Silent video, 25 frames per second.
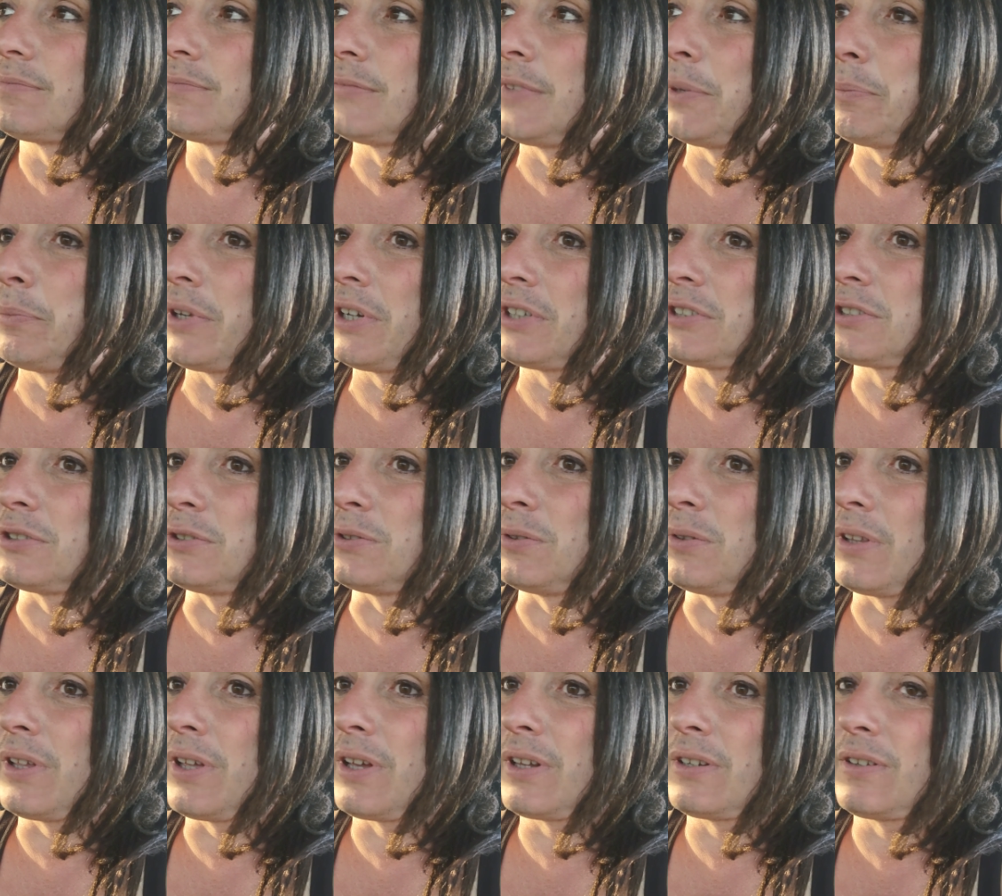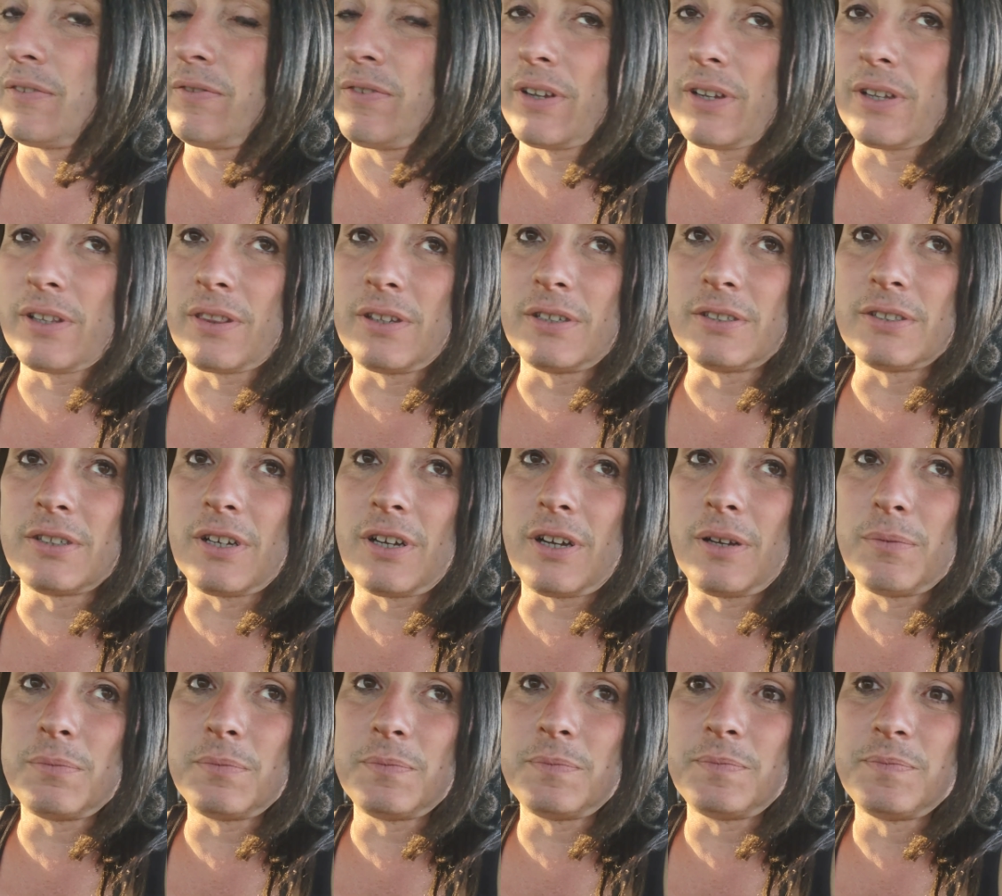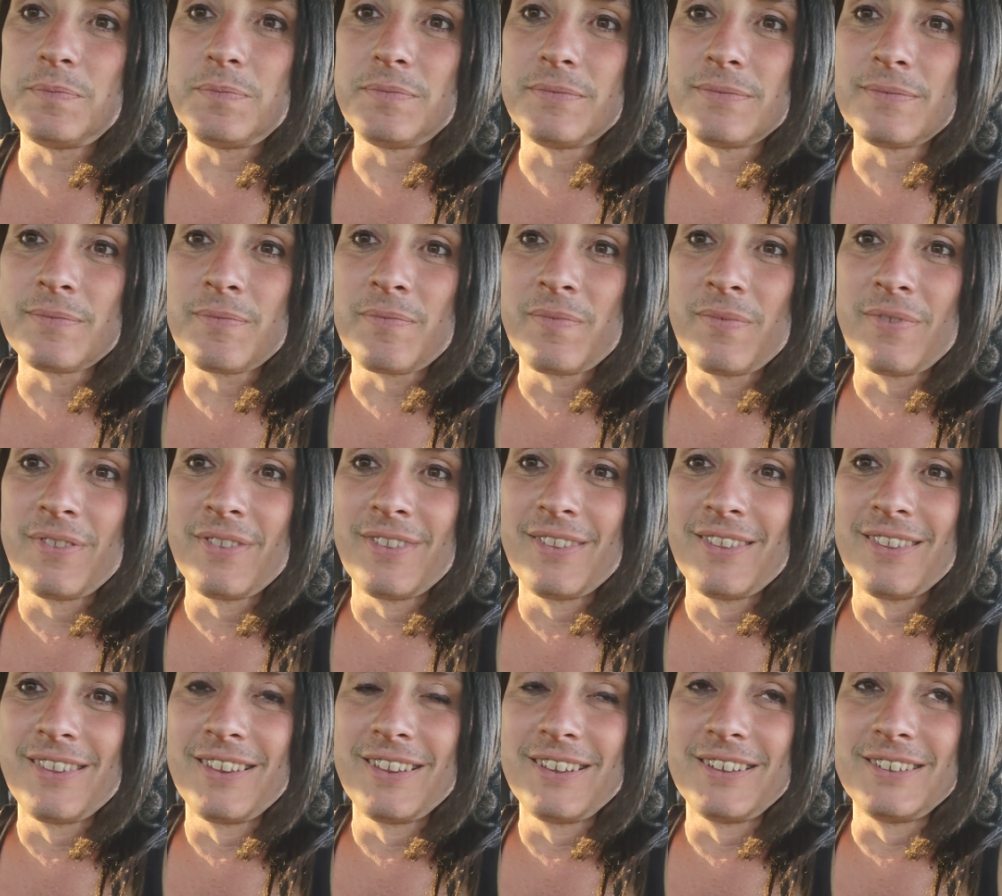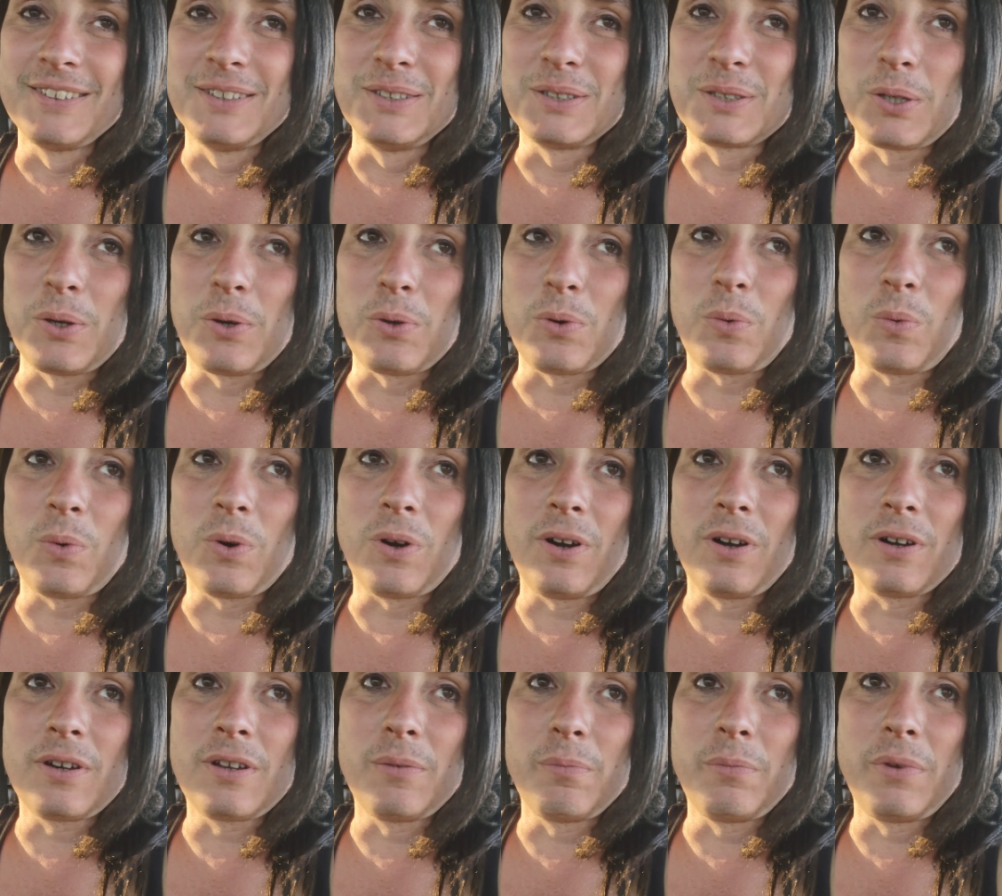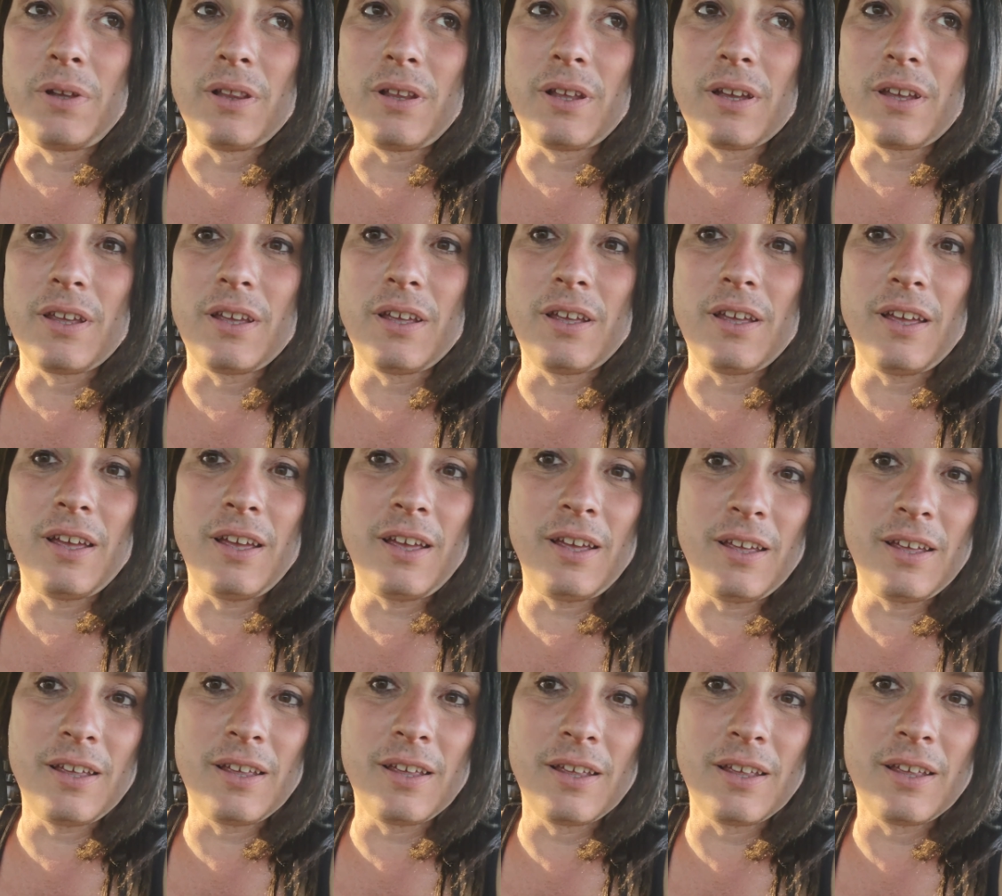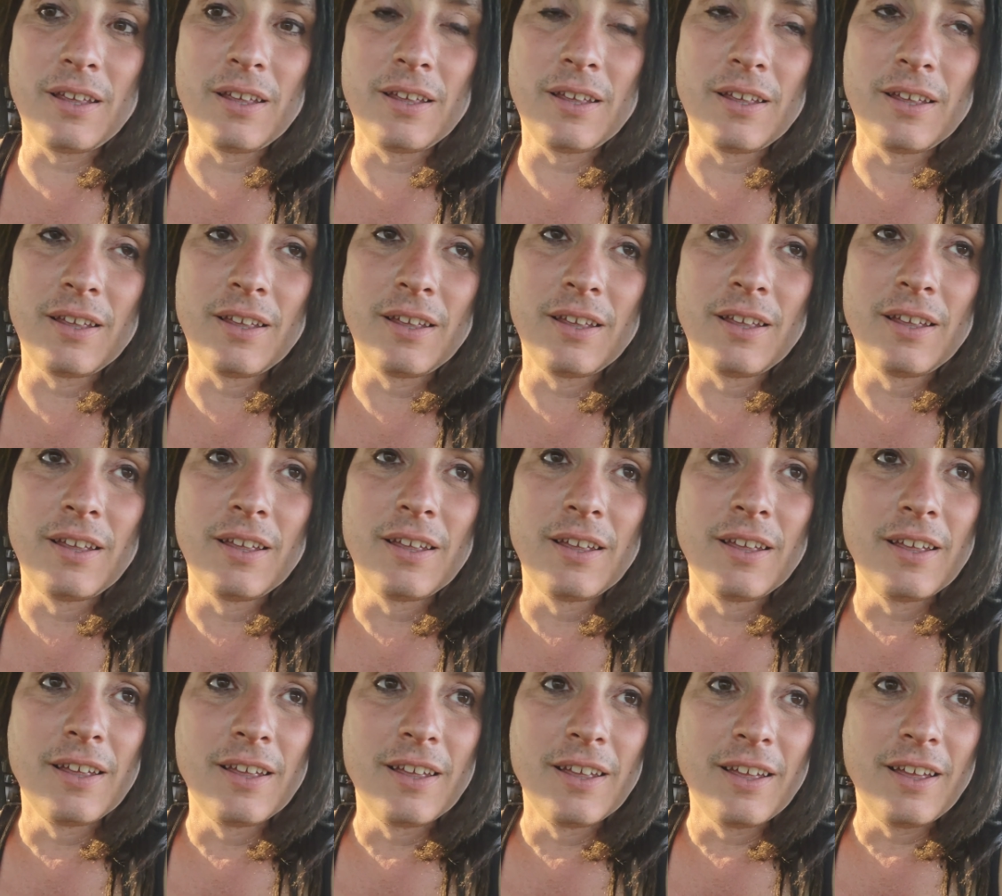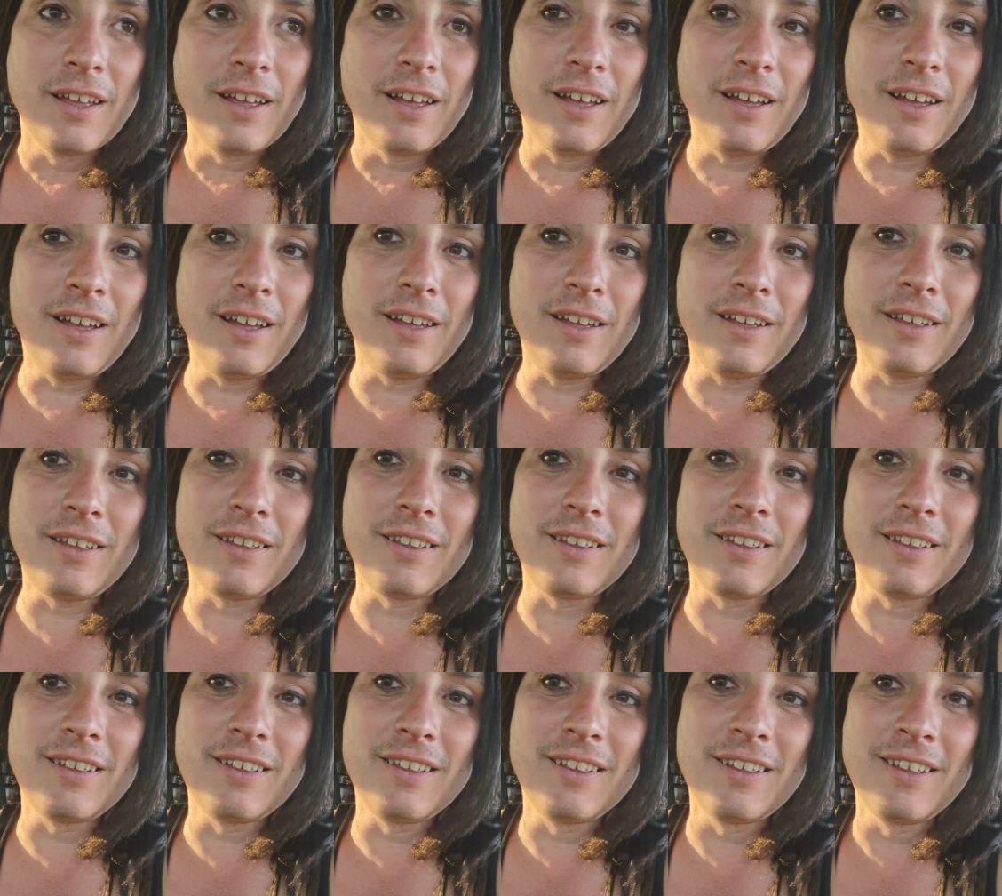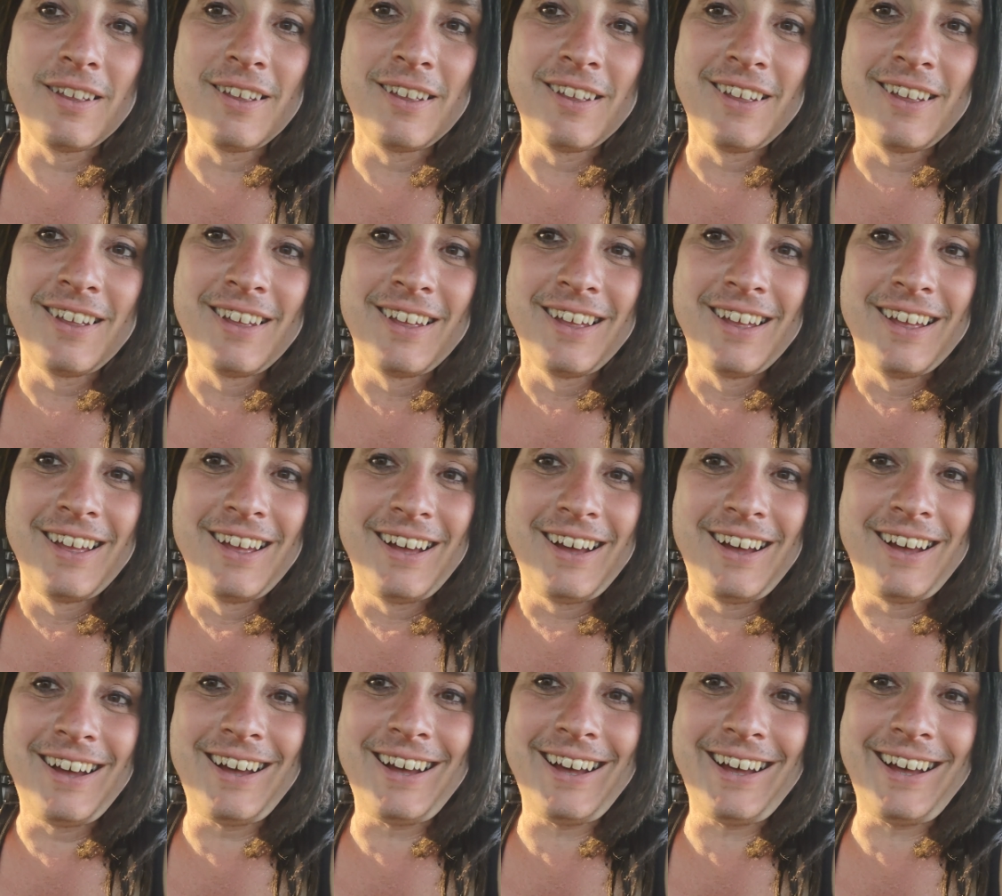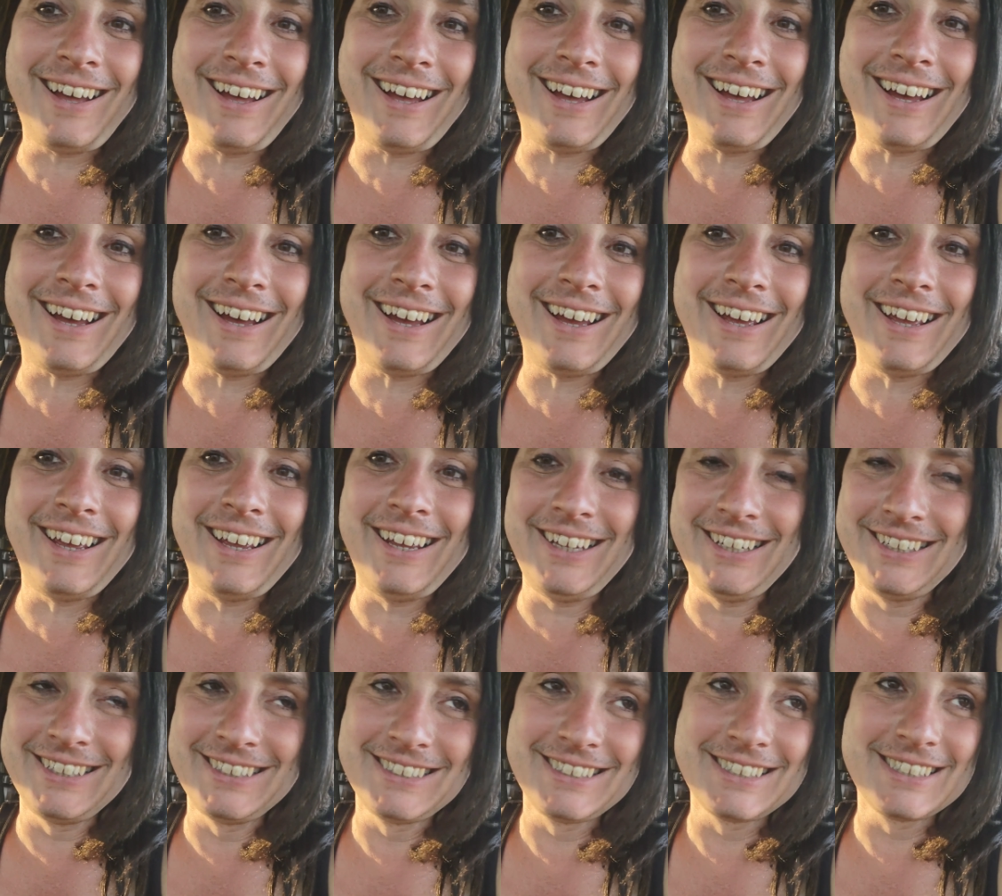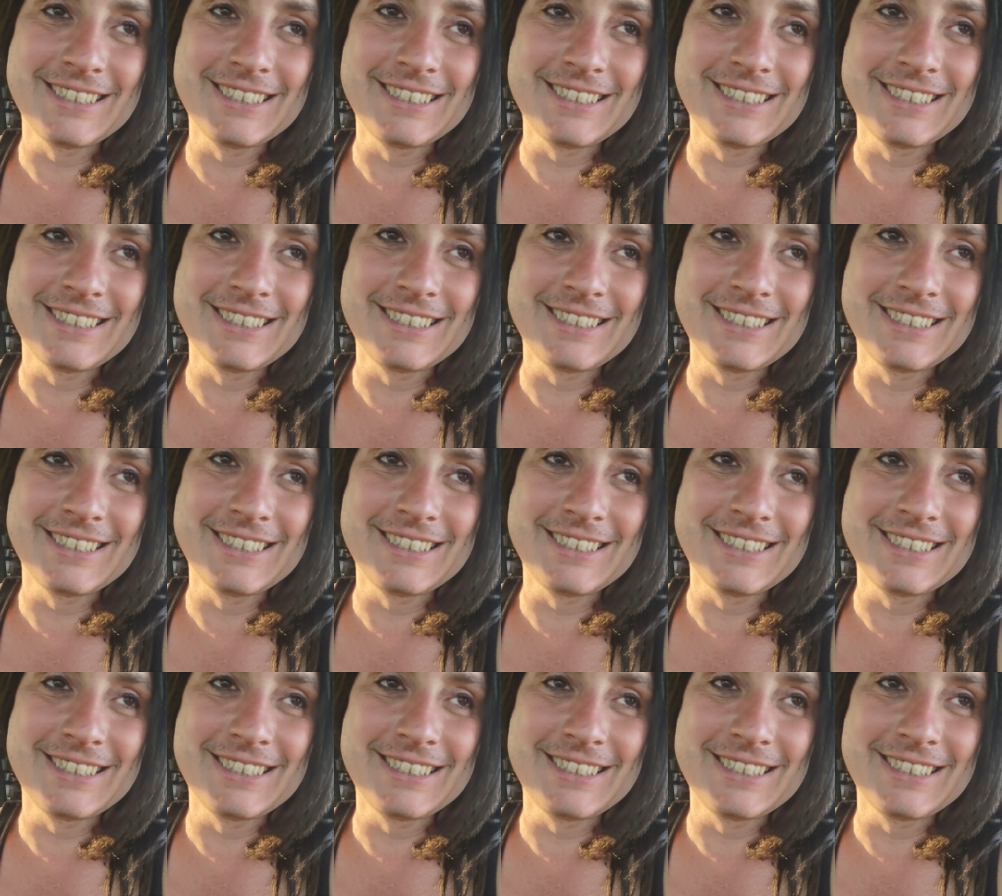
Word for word: Maybe I should do that if I get the job. Just go to work and be like, eh. Uh, hi.